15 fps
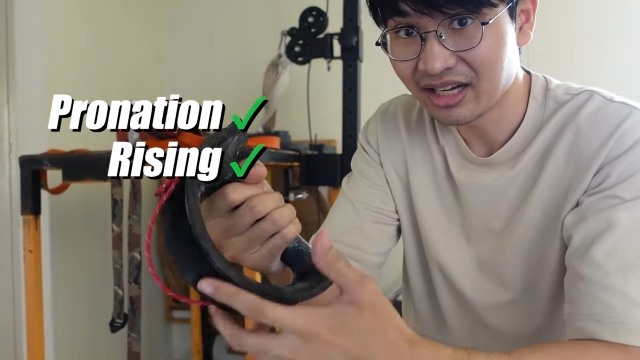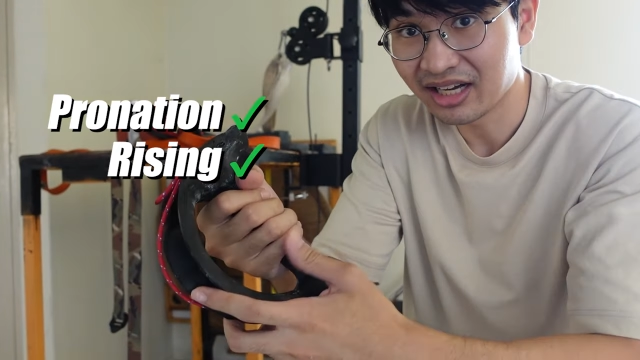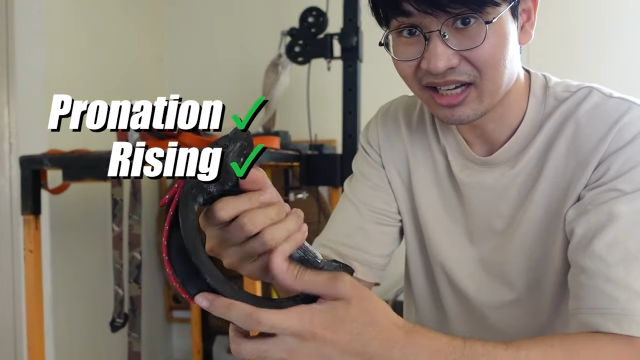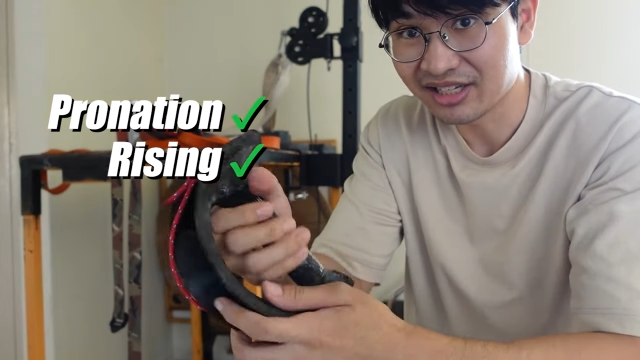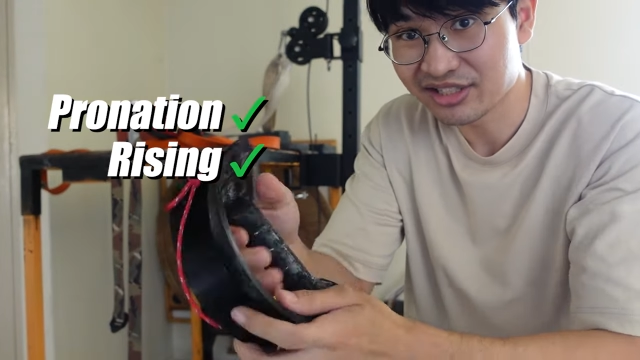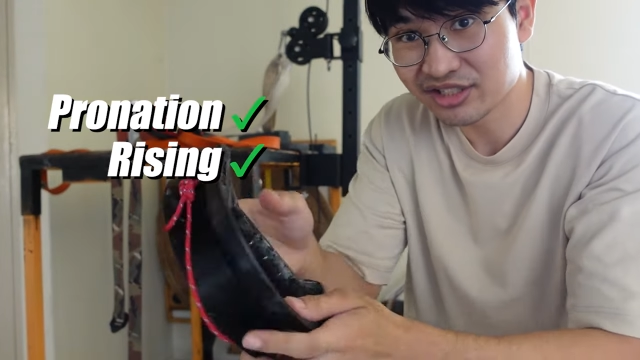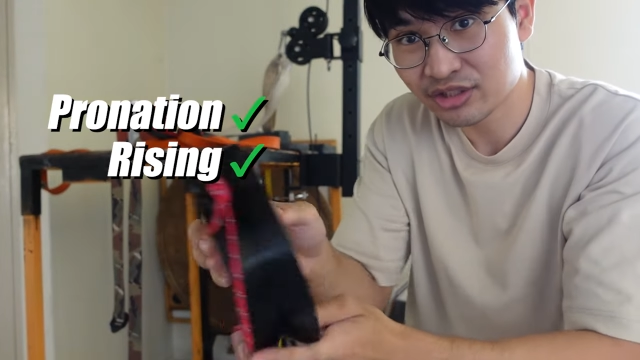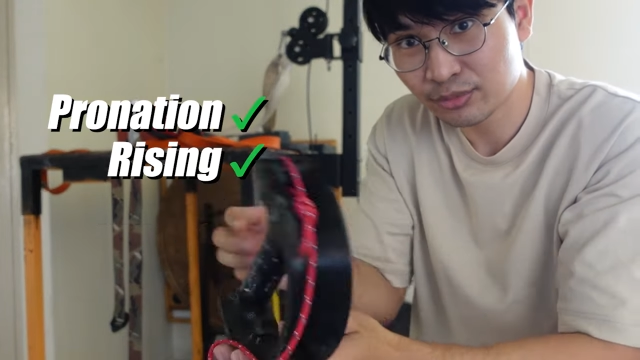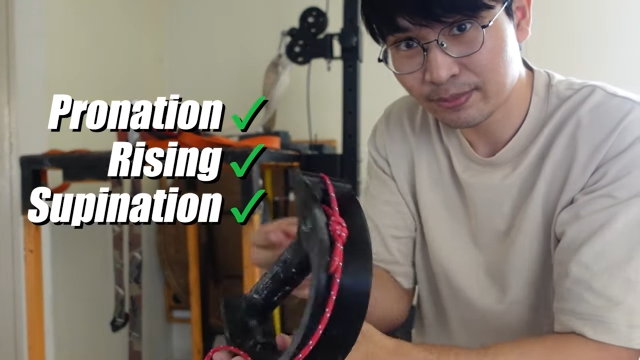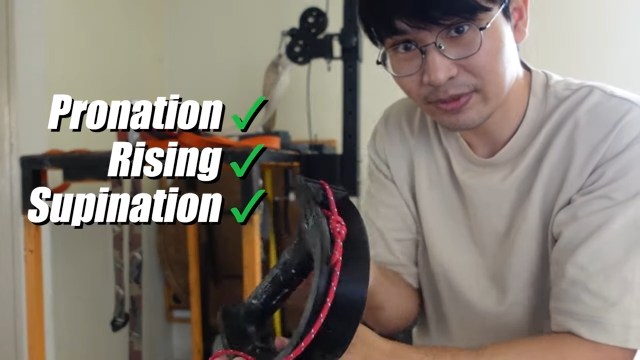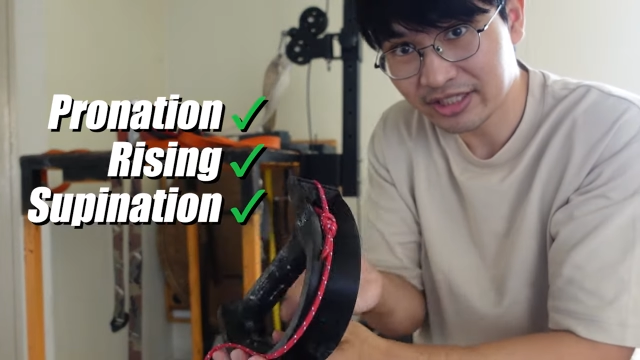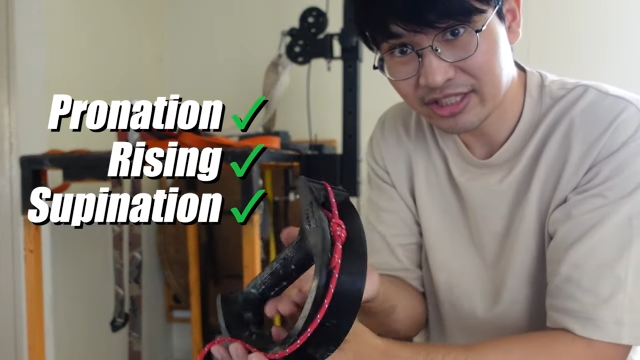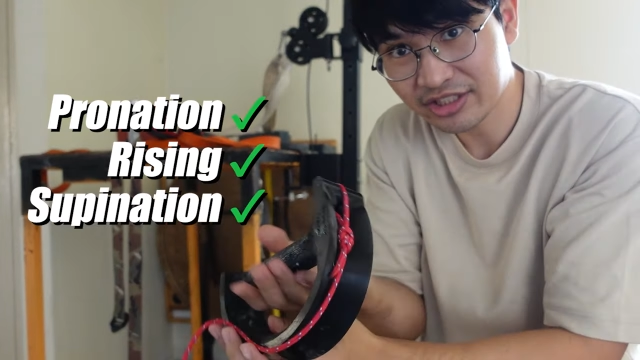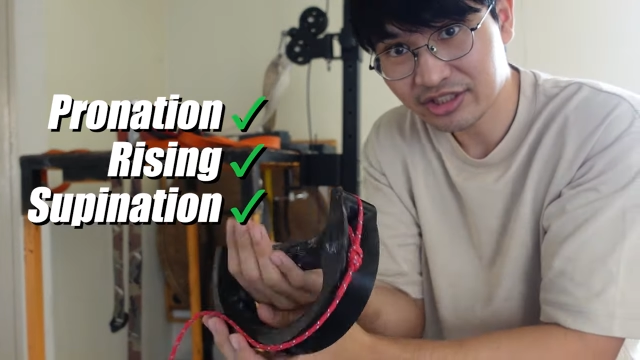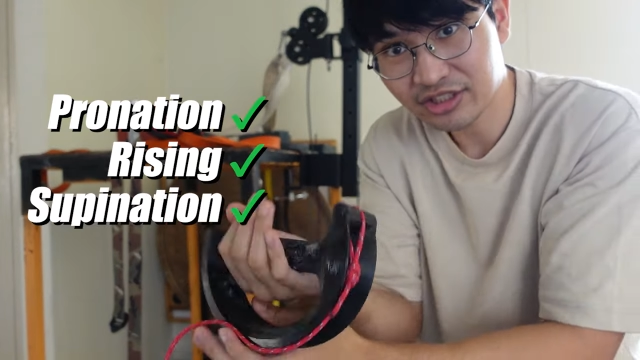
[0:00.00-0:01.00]

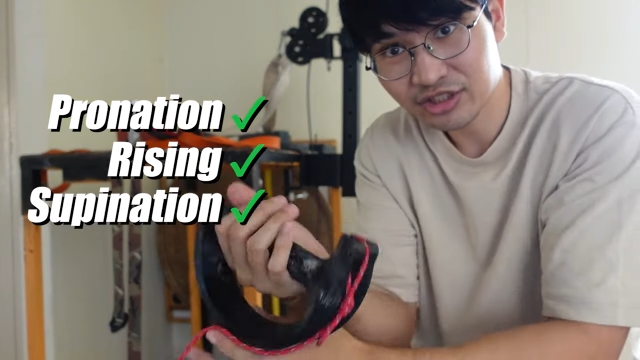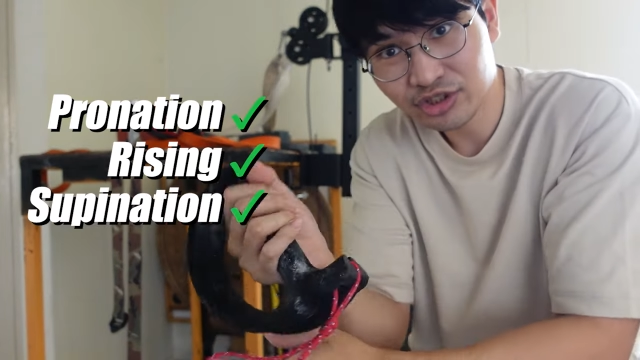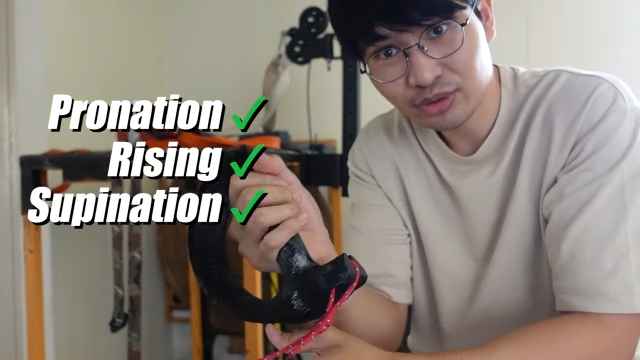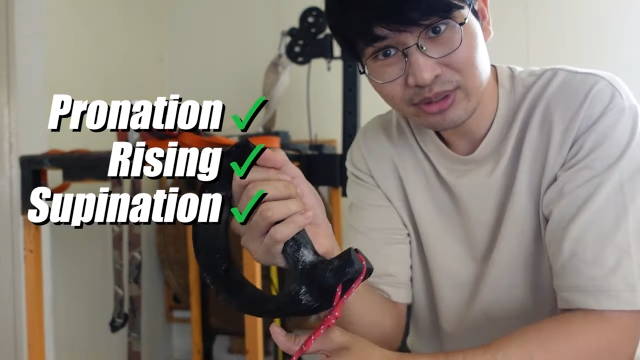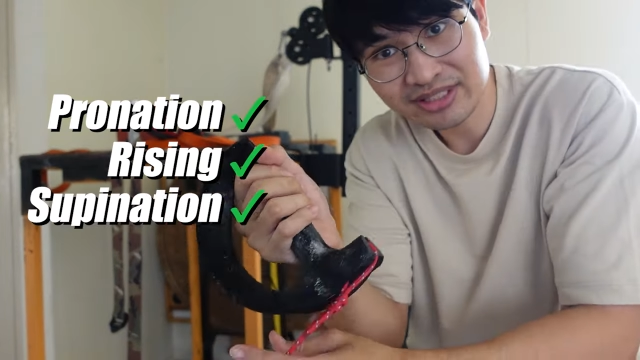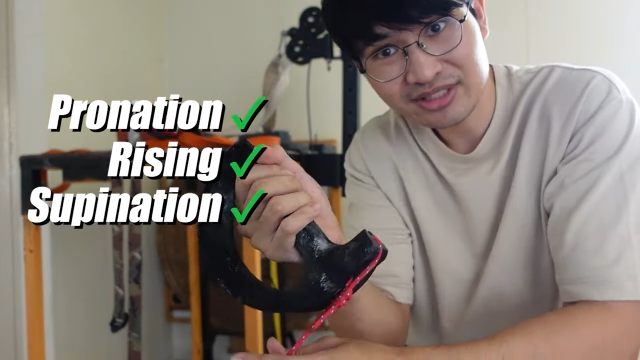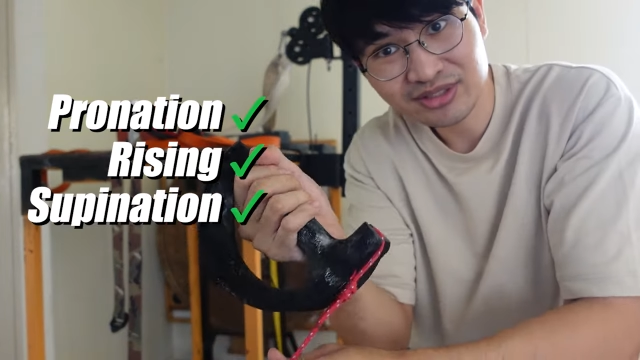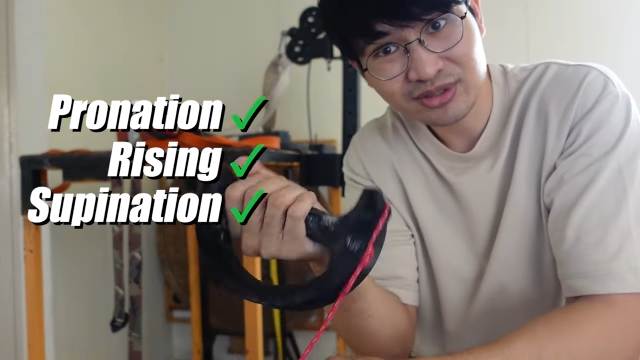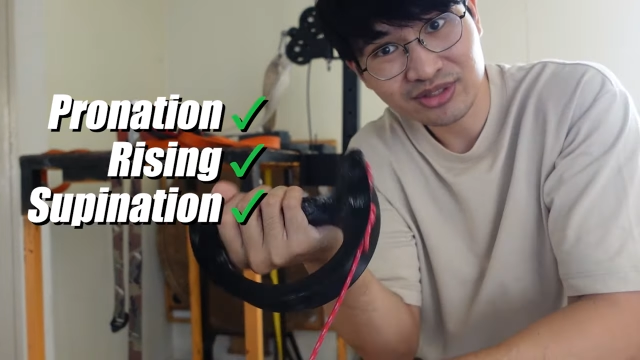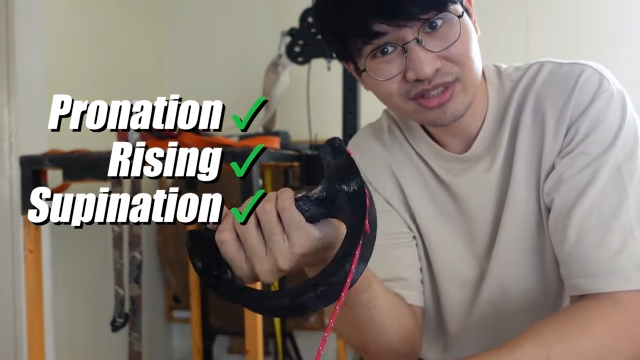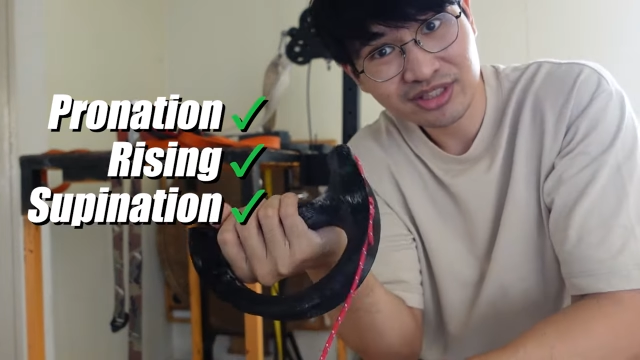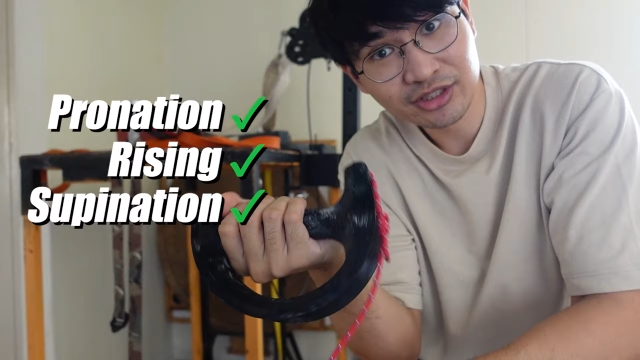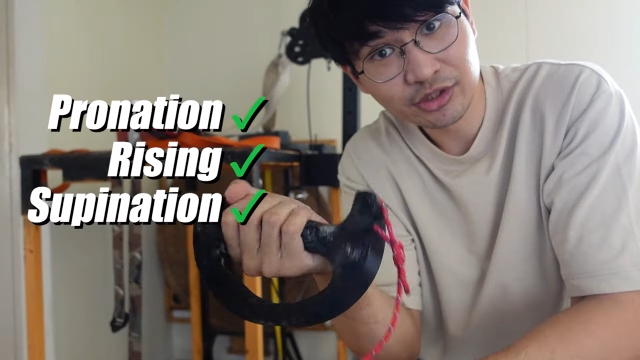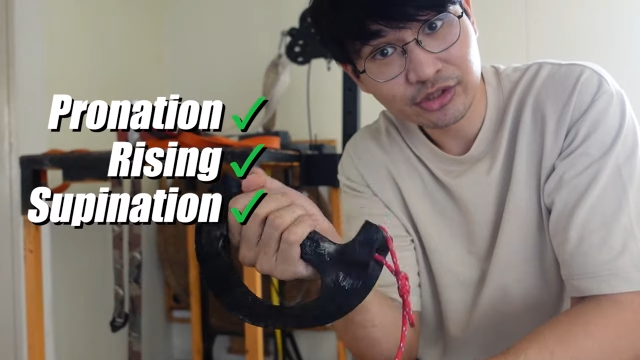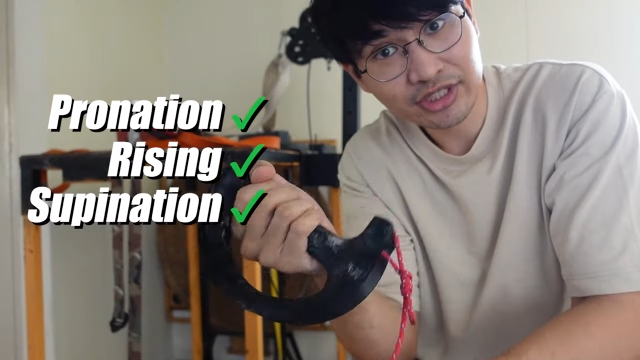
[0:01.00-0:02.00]
supination to a certain
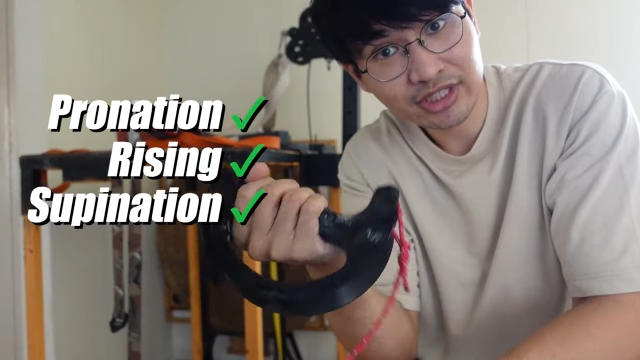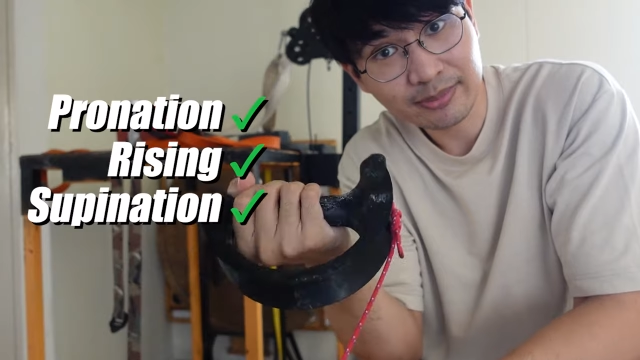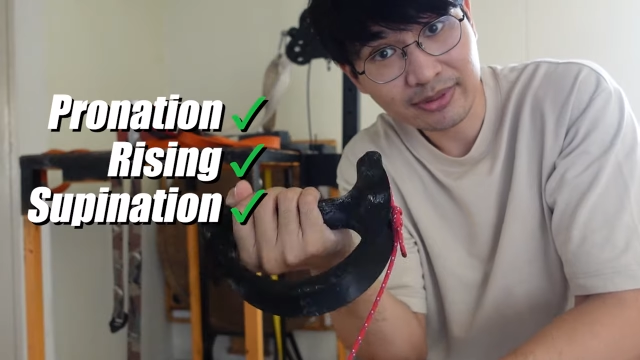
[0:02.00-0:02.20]
degree,